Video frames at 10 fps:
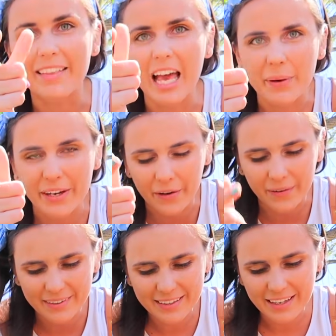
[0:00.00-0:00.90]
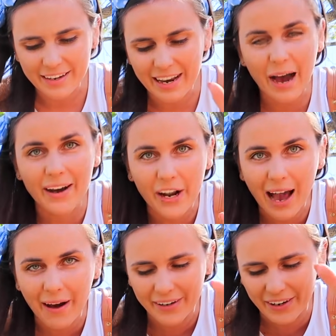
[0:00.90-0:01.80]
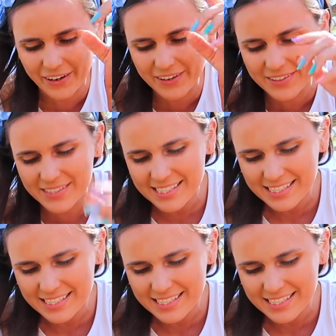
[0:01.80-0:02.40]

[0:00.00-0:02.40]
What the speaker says: There we go. Now I know how it goes.